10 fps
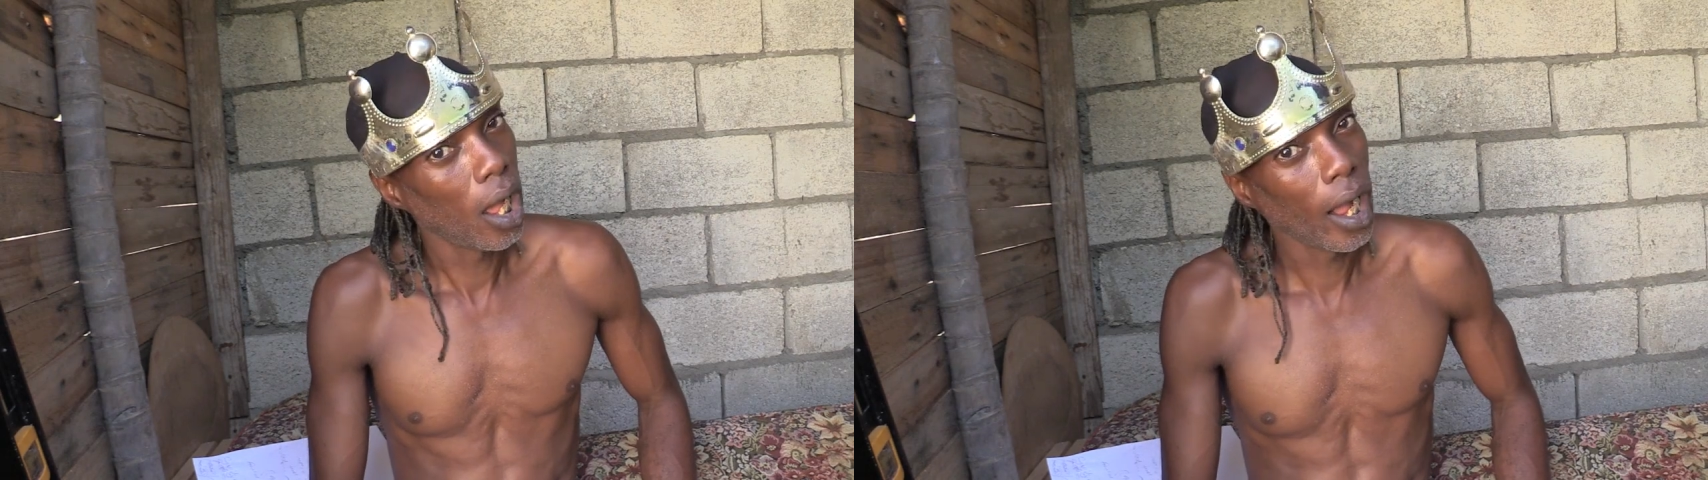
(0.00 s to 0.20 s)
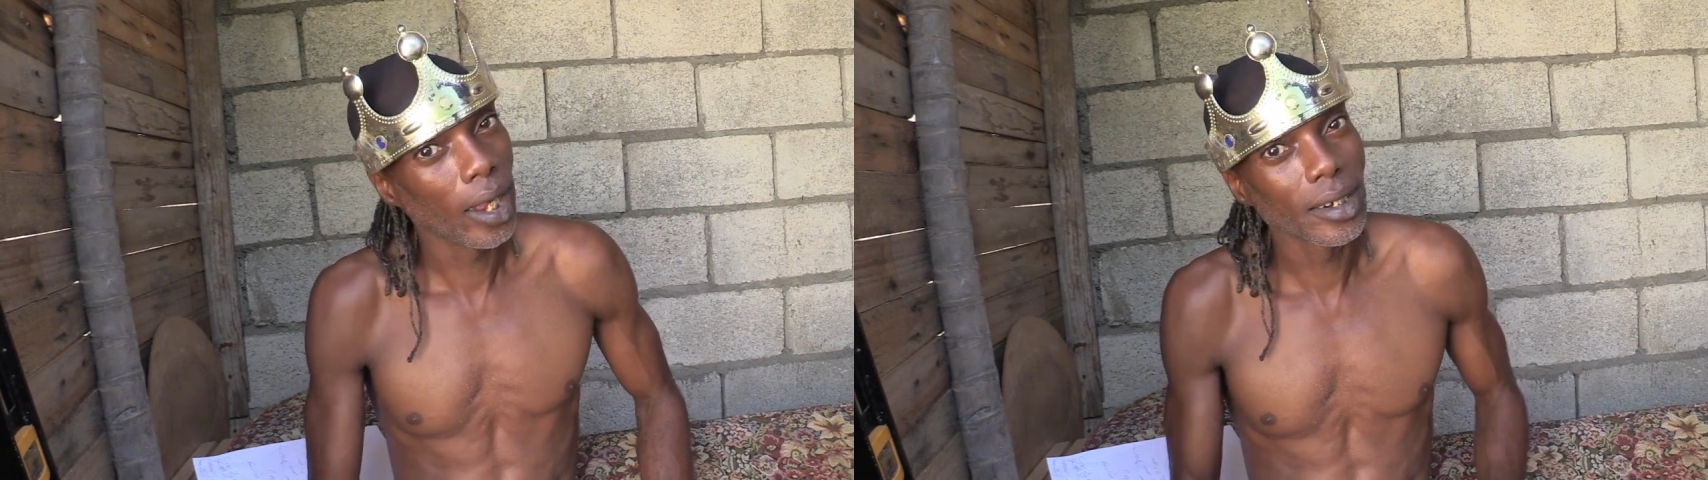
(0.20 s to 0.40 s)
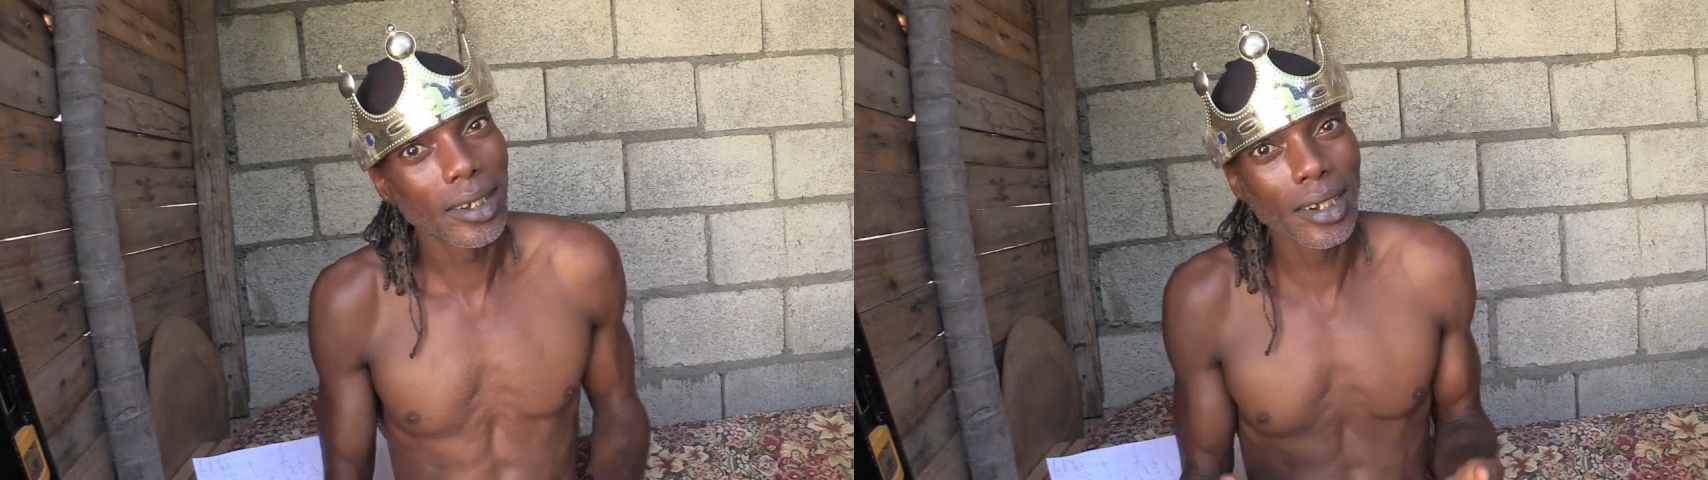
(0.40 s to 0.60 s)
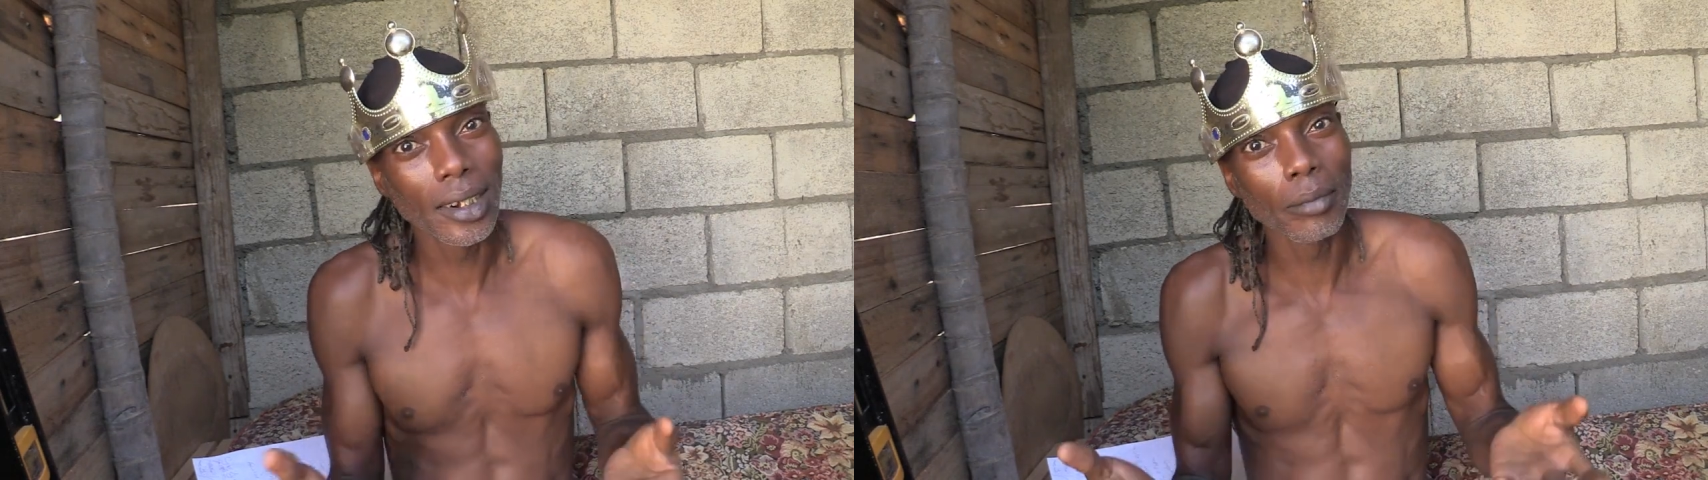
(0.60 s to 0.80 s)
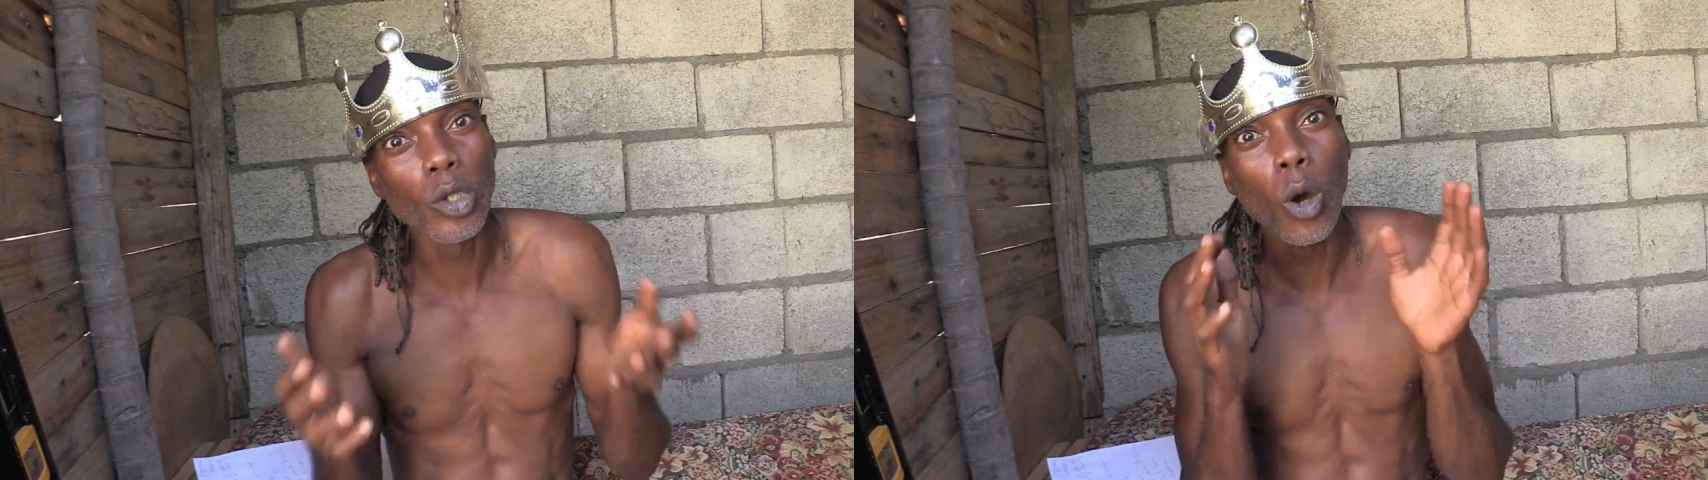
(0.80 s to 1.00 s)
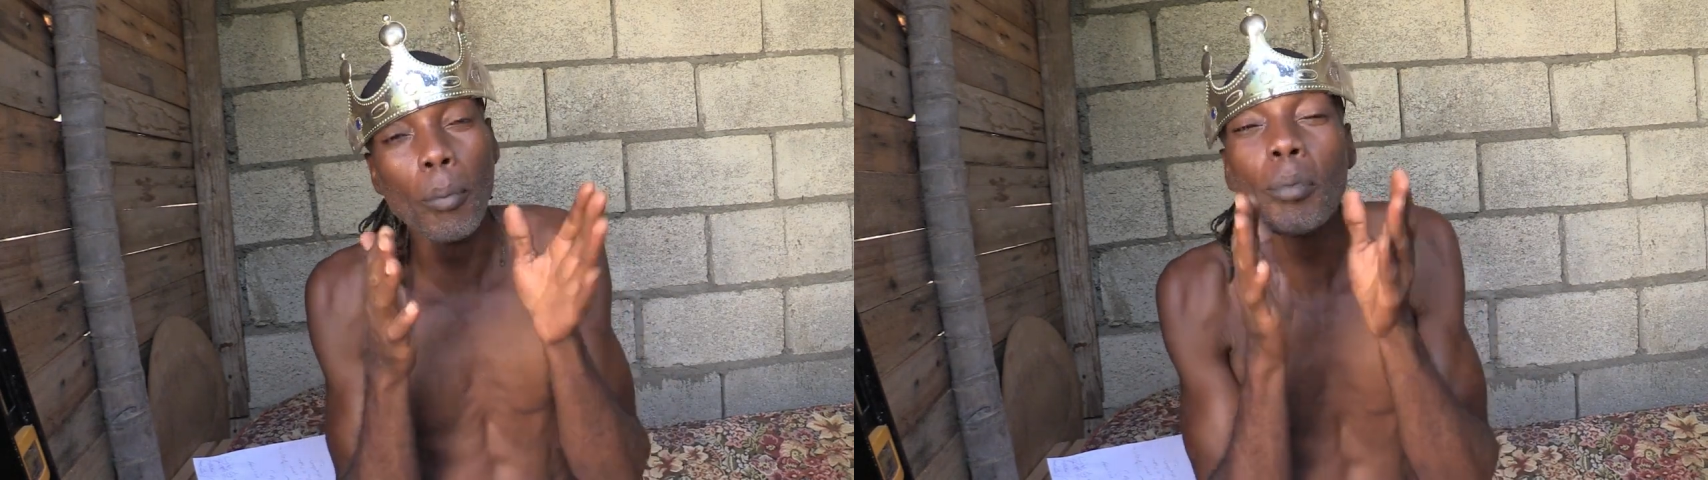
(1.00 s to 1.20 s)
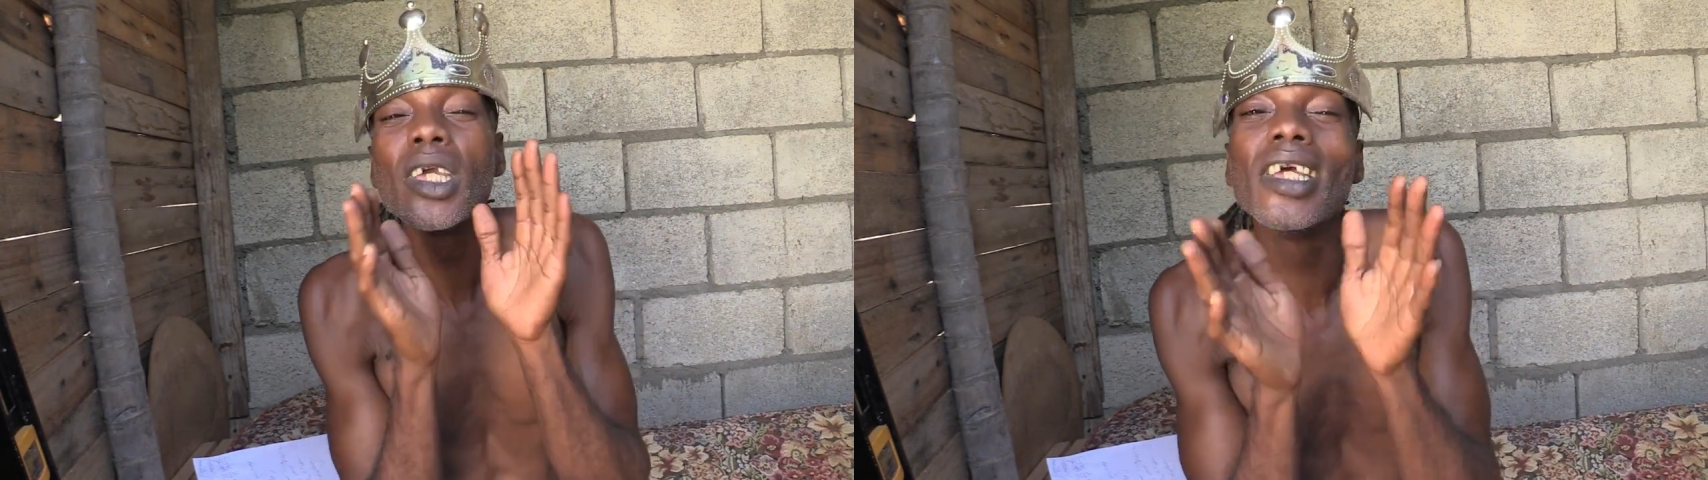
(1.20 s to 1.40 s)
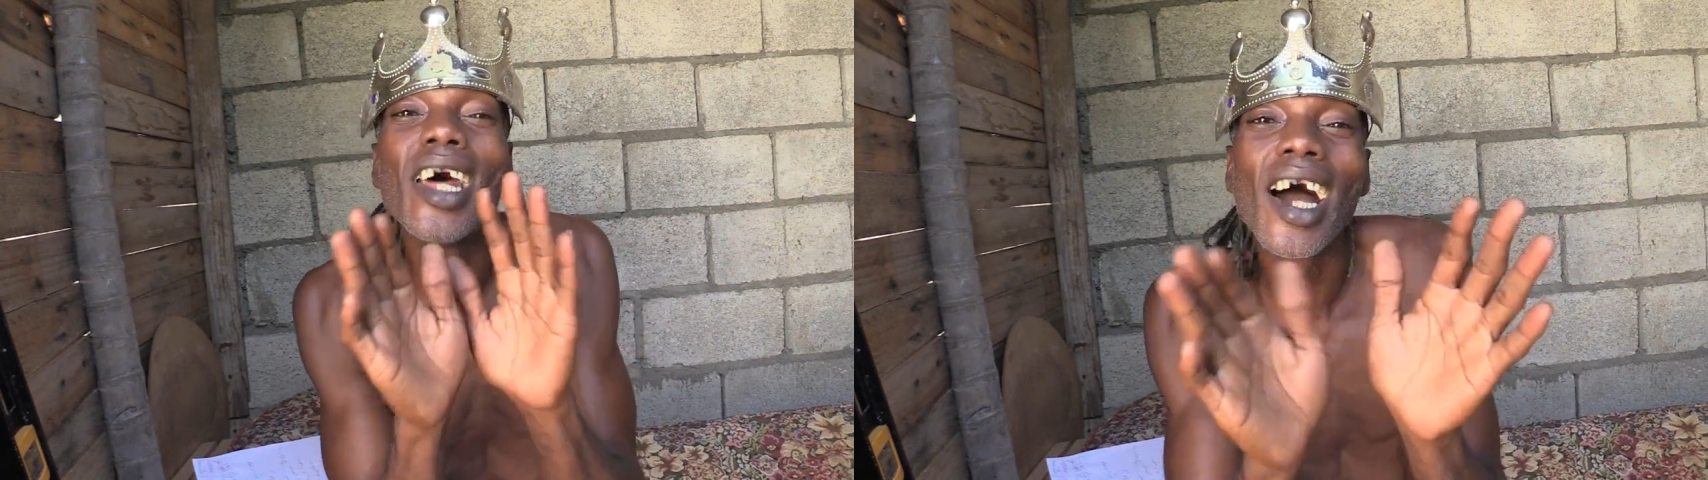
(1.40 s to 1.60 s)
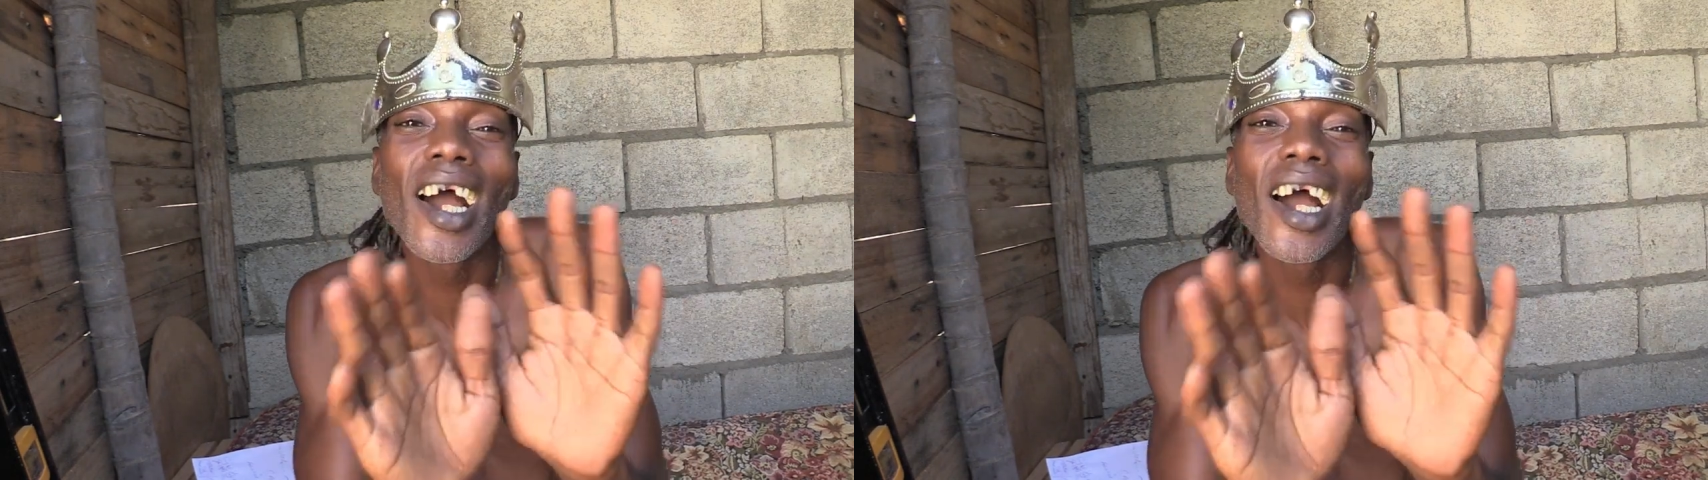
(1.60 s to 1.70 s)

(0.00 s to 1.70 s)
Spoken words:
I think, yo, me not